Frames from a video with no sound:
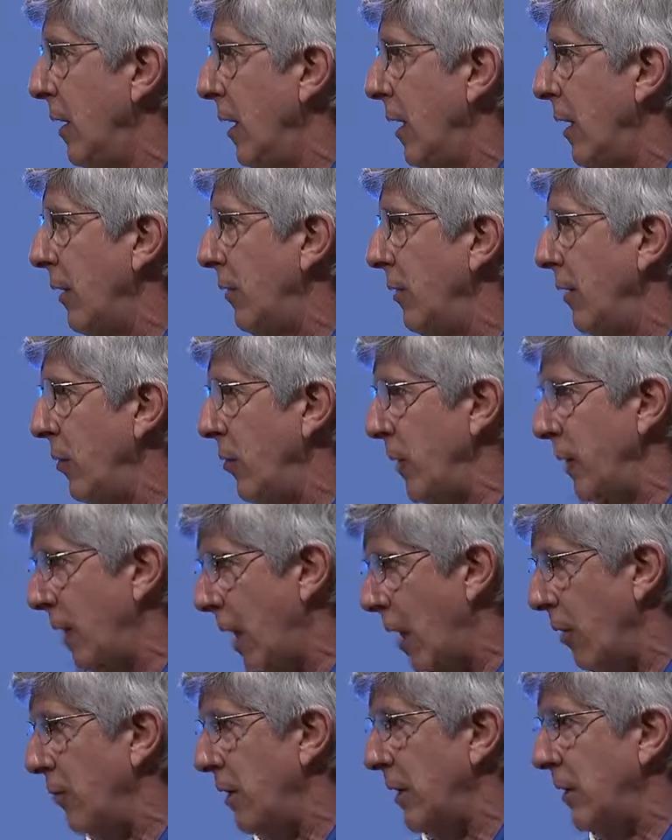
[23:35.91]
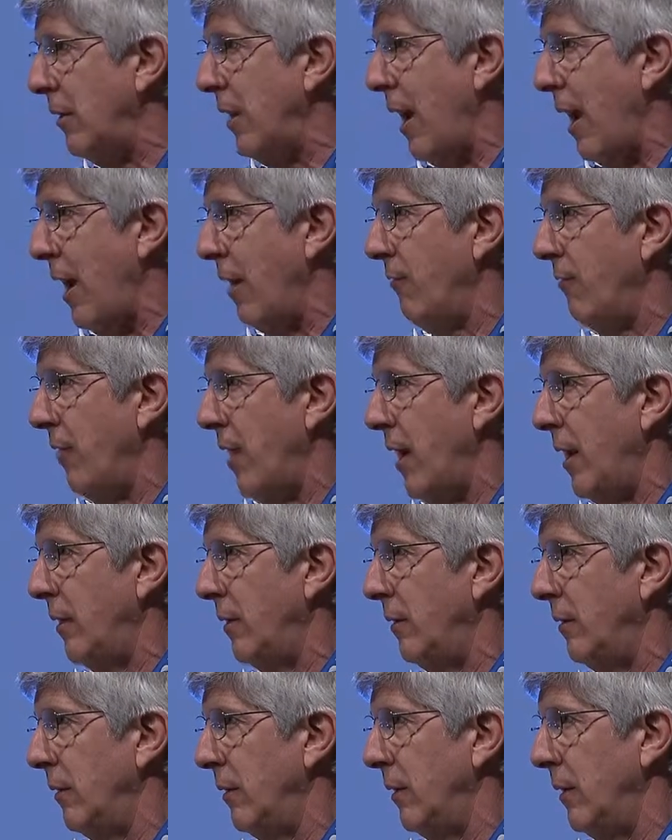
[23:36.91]
And I think we now need to have
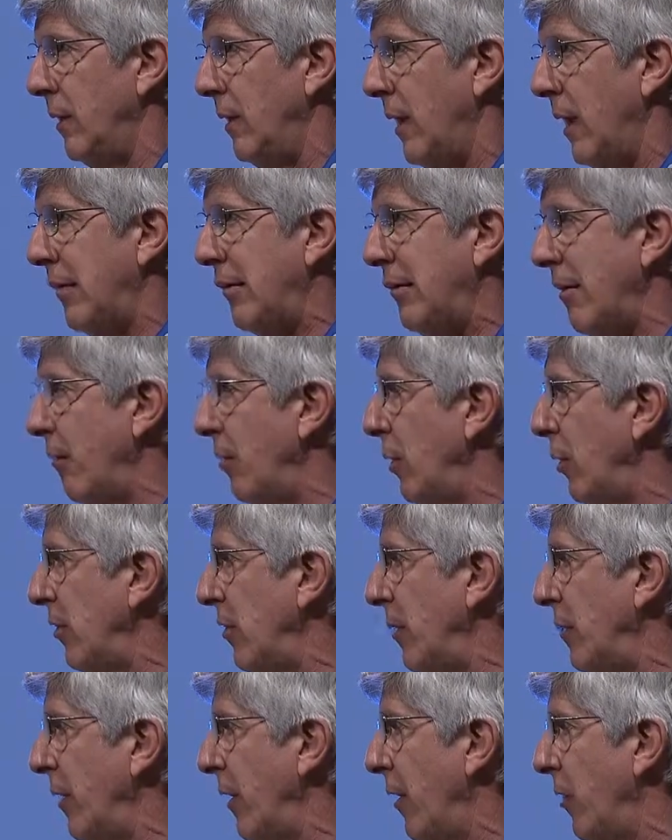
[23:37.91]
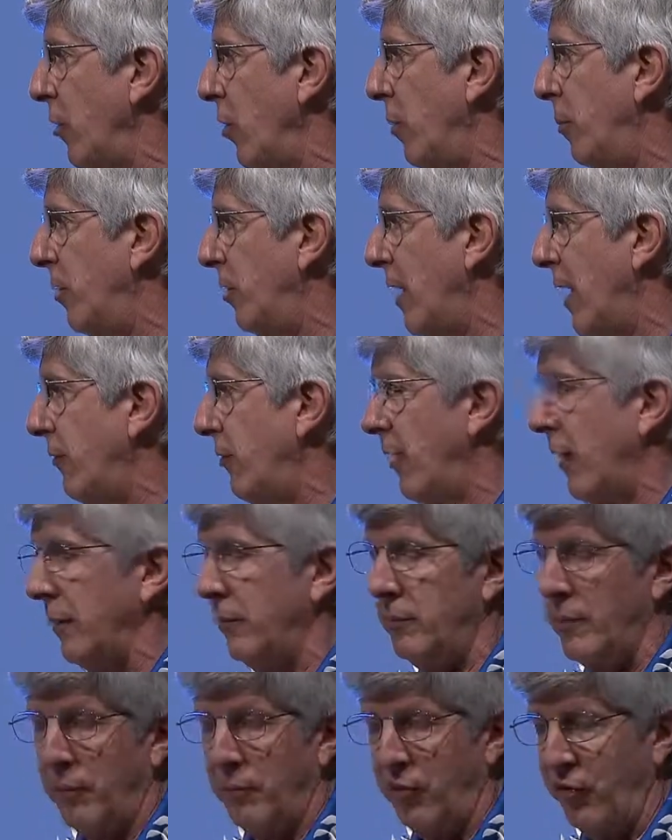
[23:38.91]
that at something resembling a global level.
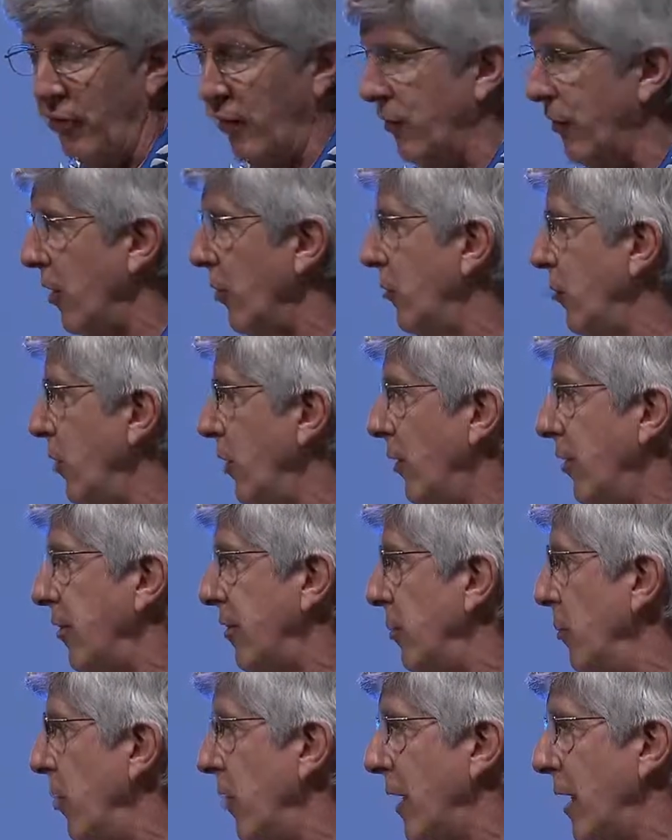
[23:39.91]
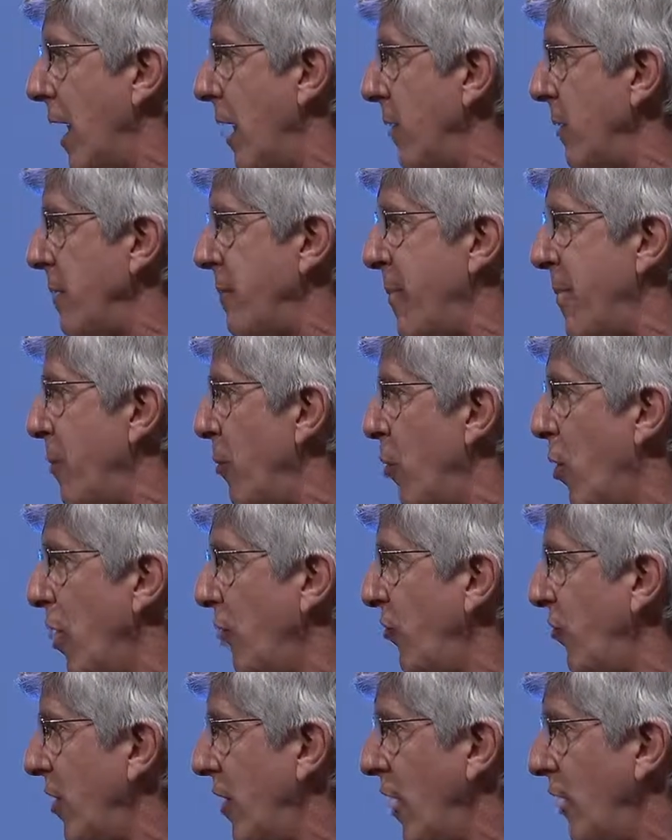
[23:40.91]
I observed on Twitter this morning how many people
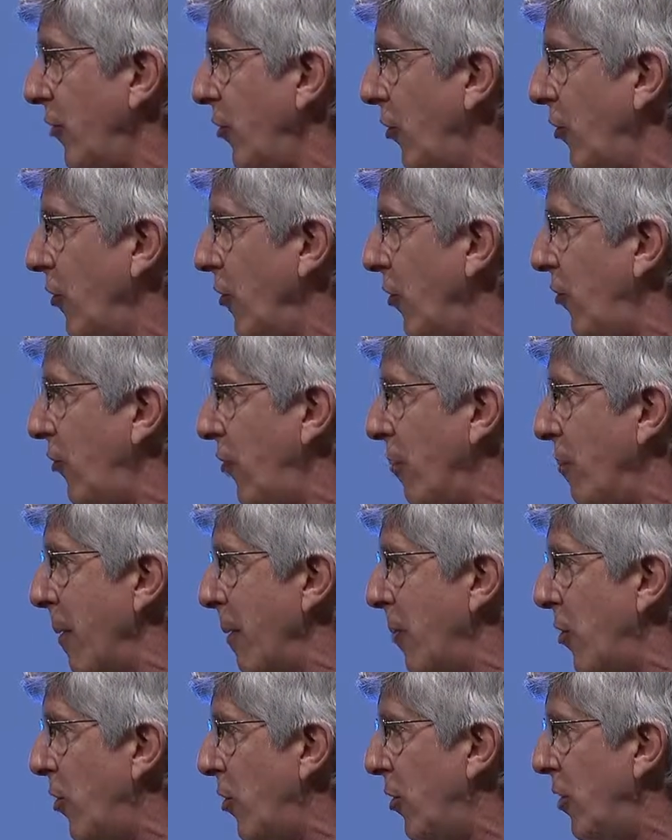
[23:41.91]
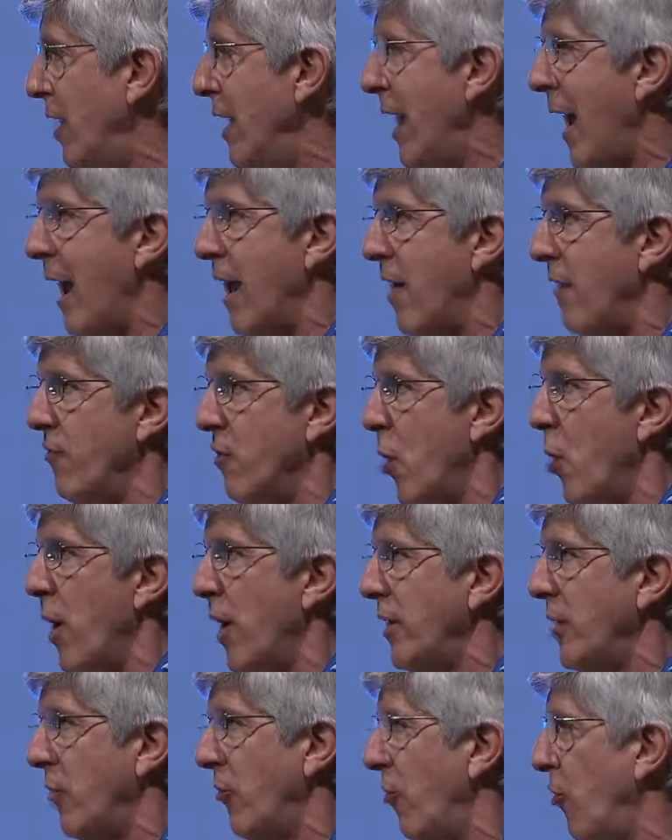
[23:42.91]
watch the Oscars and the Super Bowl and have no
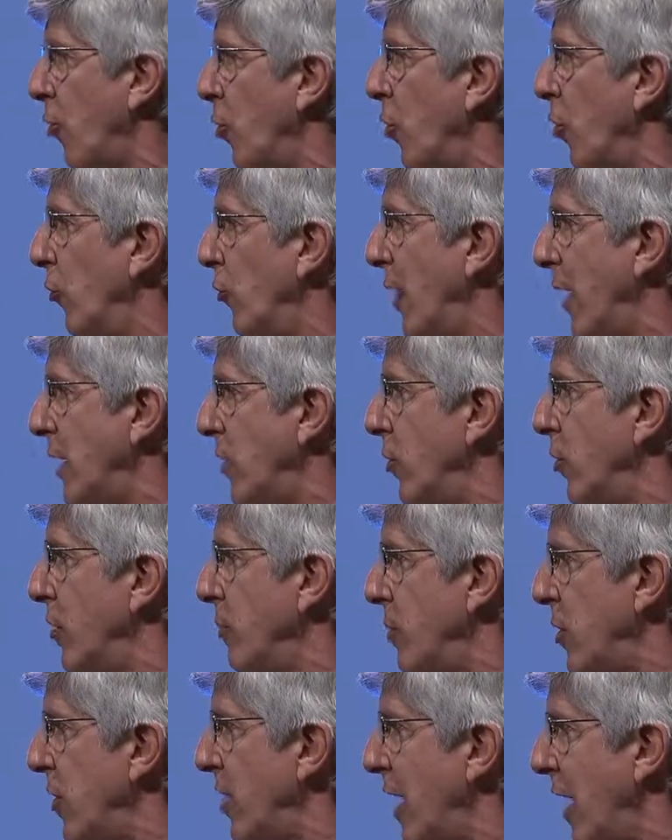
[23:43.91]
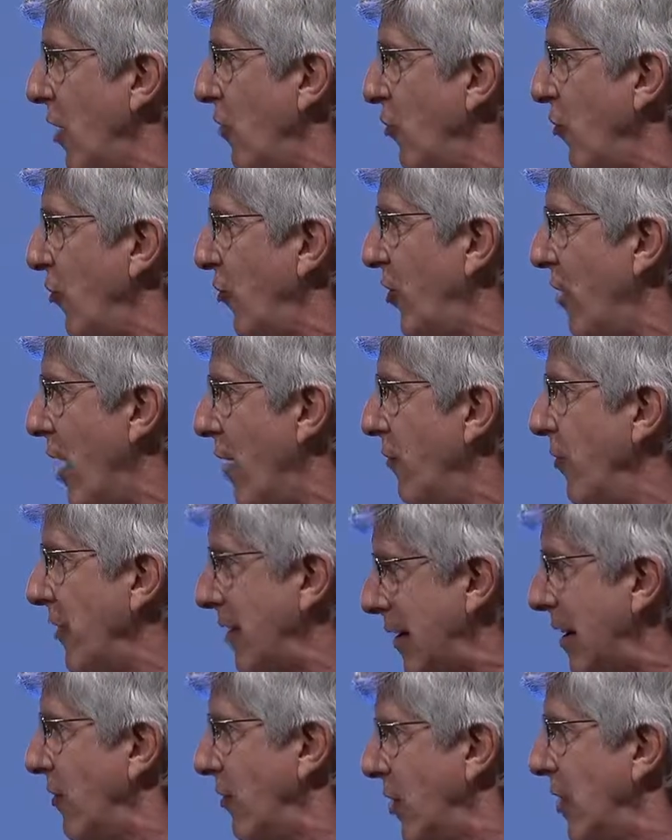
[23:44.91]
idea that the World Radio Communications
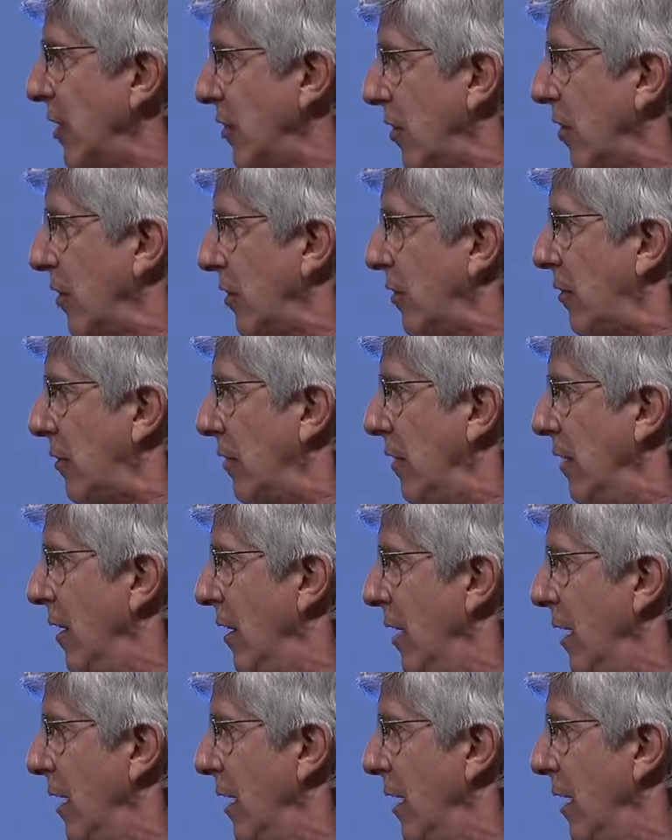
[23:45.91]
Conference even exists.